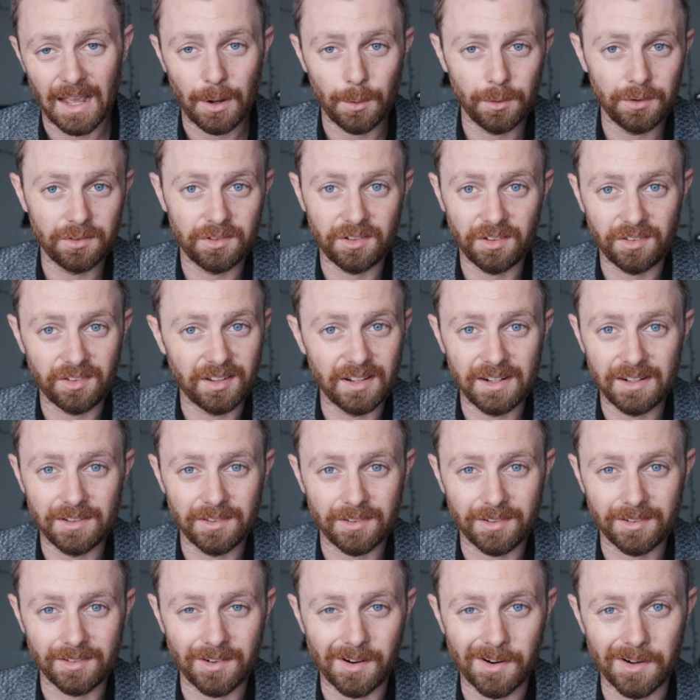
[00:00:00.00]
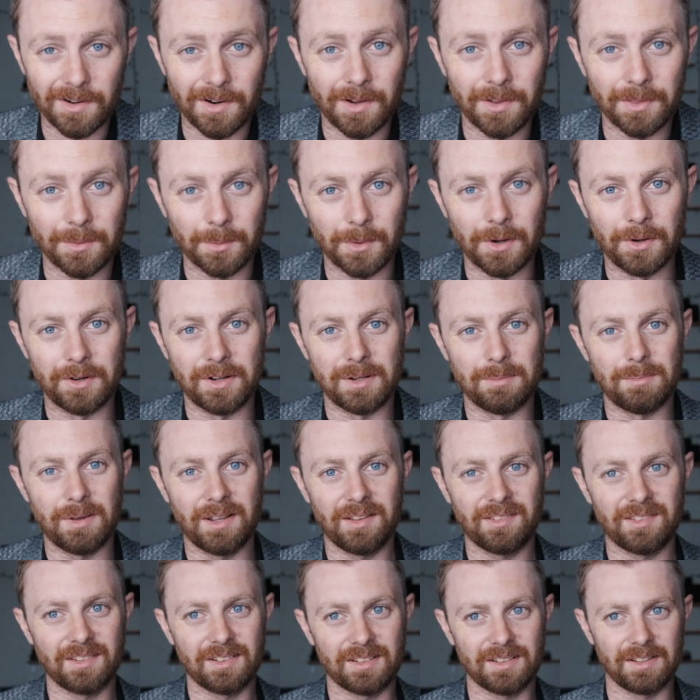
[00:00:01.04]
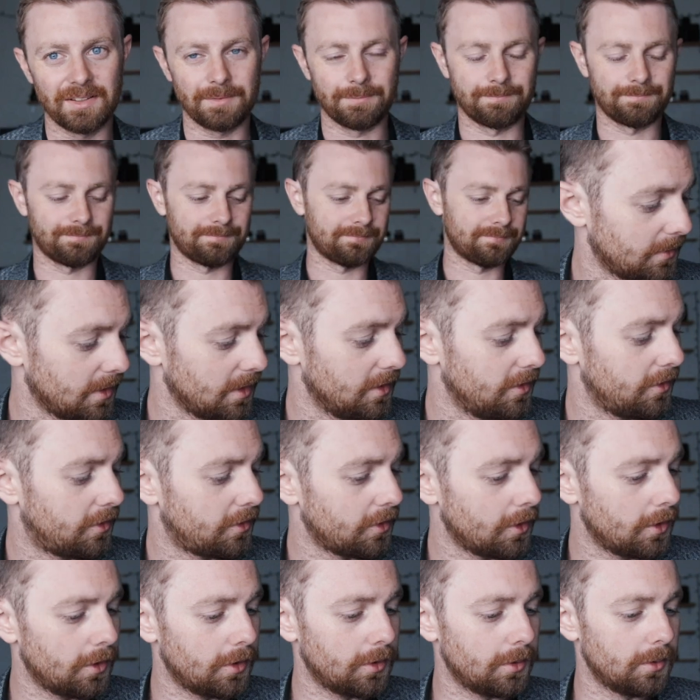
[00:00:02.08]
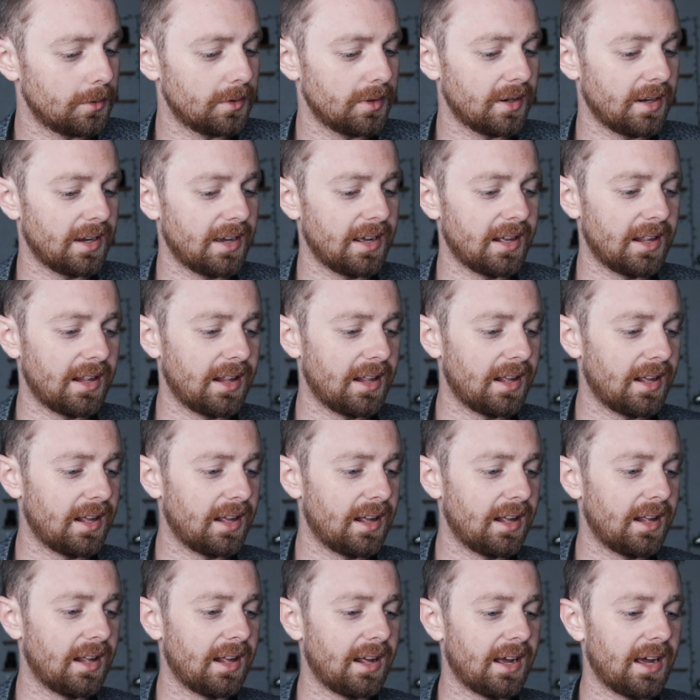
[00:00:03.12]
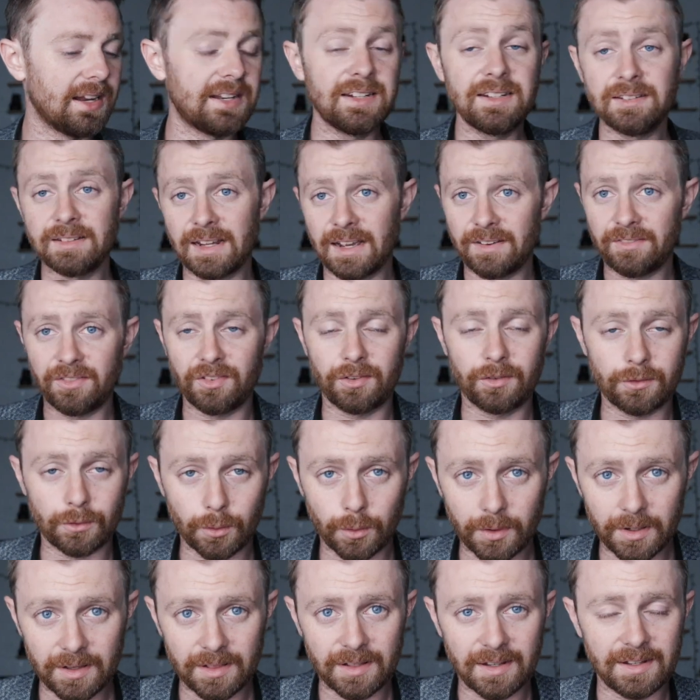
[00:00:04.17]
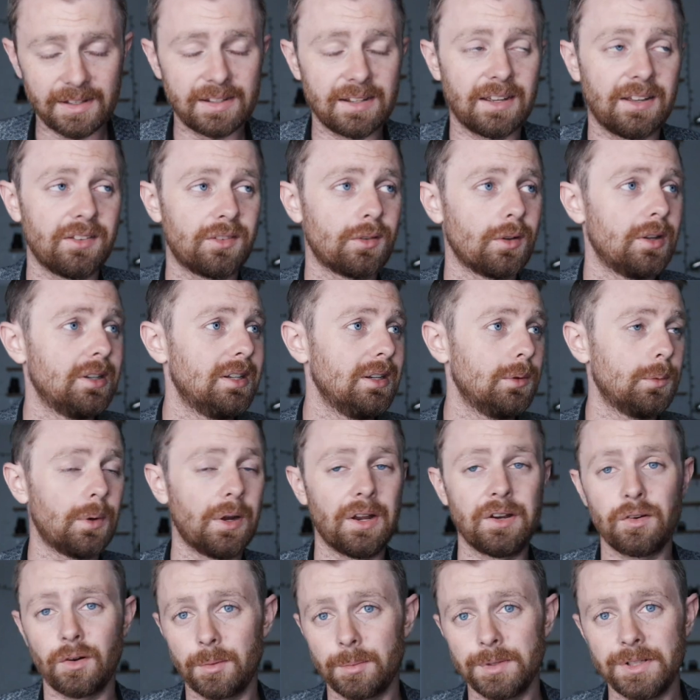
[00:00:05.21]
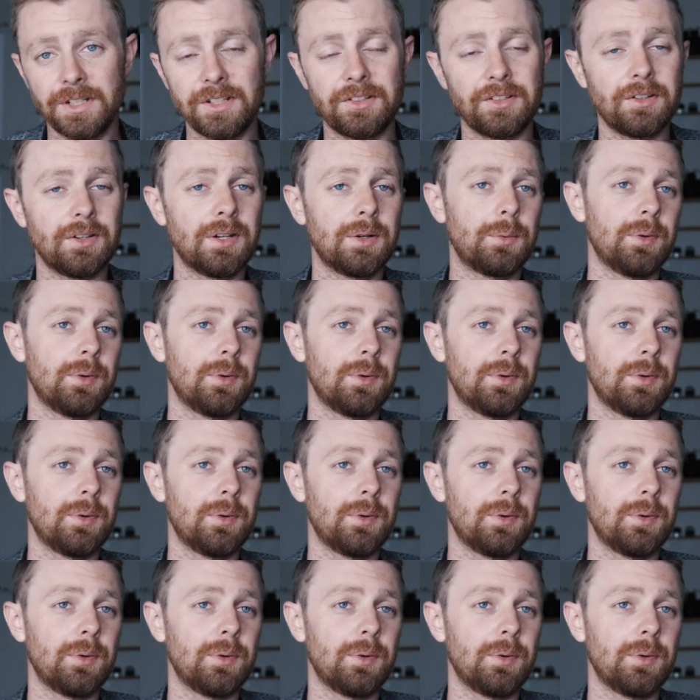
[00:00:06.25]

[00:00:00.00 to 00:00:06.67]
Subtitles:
I was just hitting start on the Ronin, basically. So I didn't have a storyline yet, so I did what I normally do.